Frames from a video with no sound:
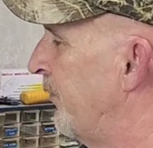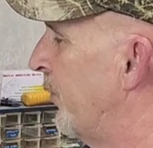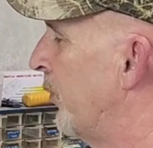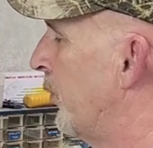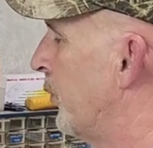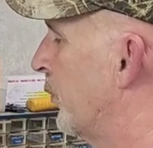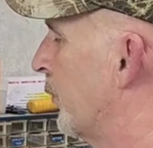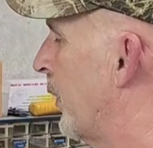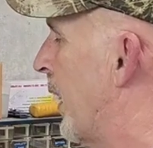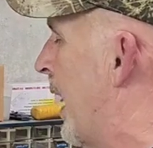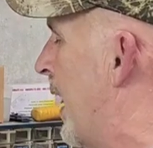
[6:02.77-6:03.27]
a
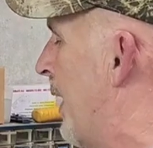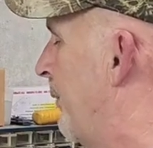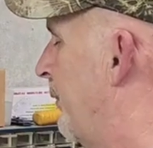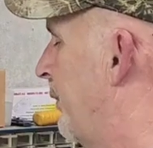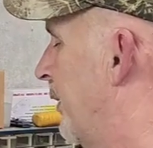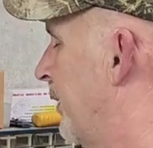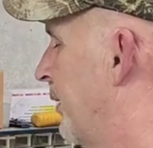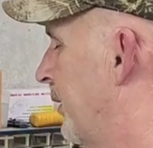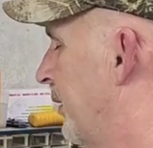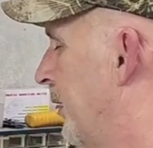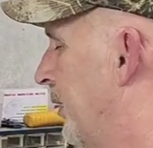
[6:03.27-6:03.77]
full
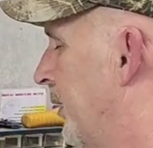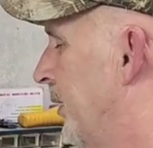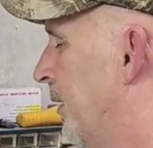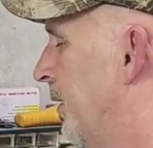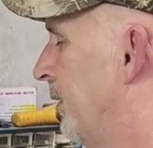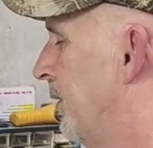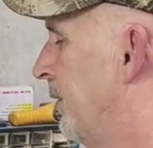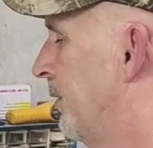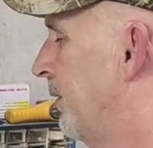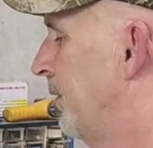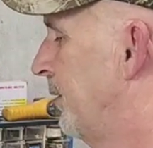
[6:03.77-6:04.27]
wrap
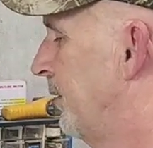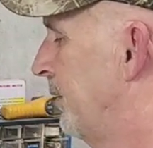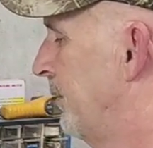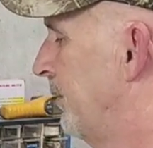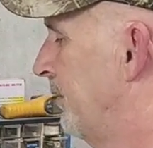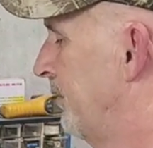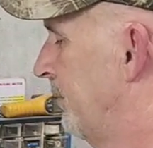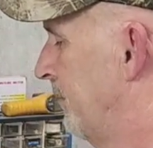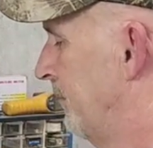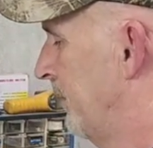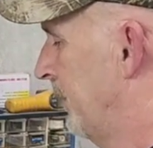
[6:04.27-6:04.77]

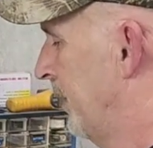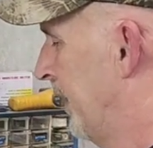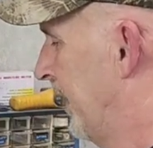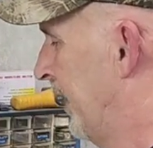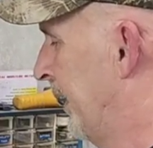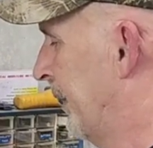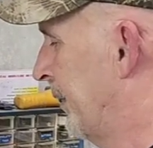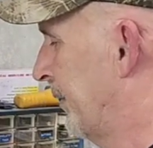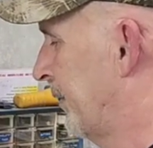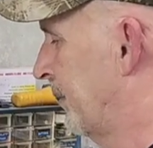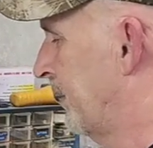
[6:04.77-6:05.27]

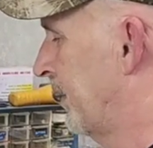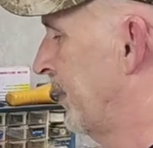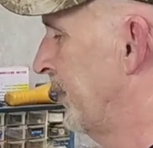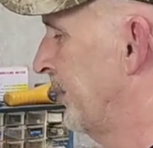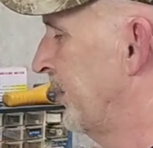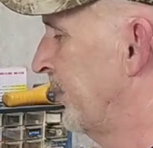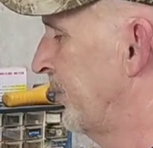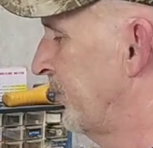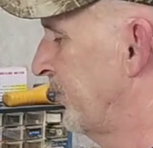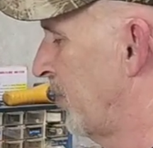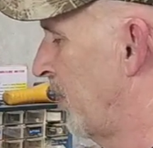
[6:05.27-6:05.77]
handle
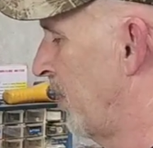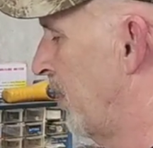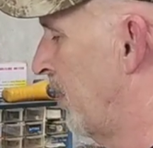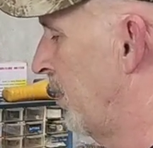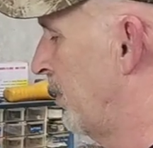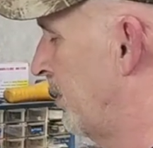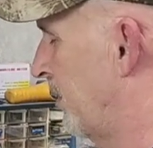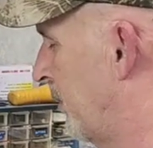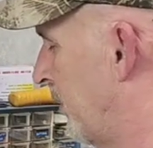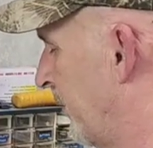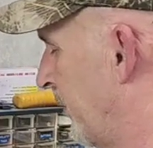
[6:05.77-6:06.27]
on this saw,
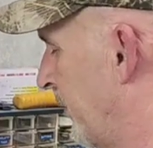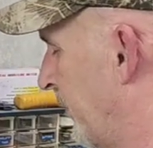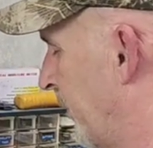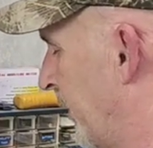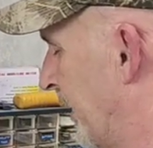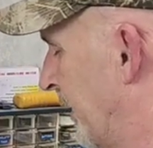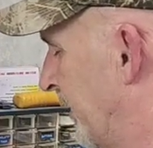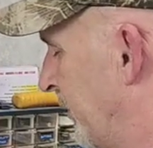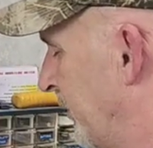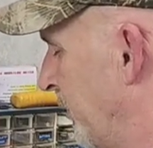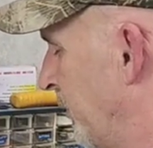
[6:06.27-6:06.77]

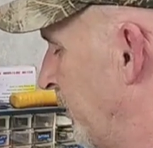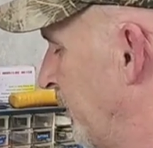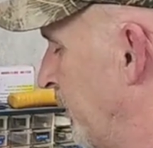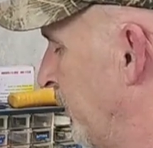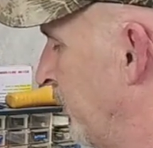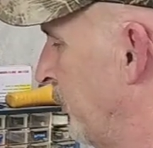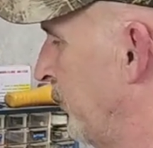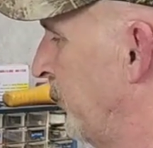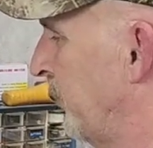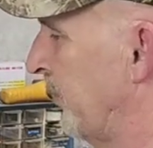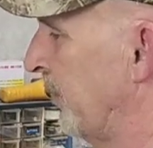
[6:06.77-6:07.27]
although I do
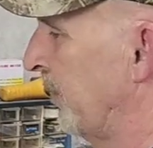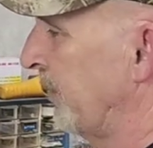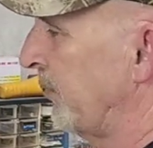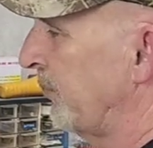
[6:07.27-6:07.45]
use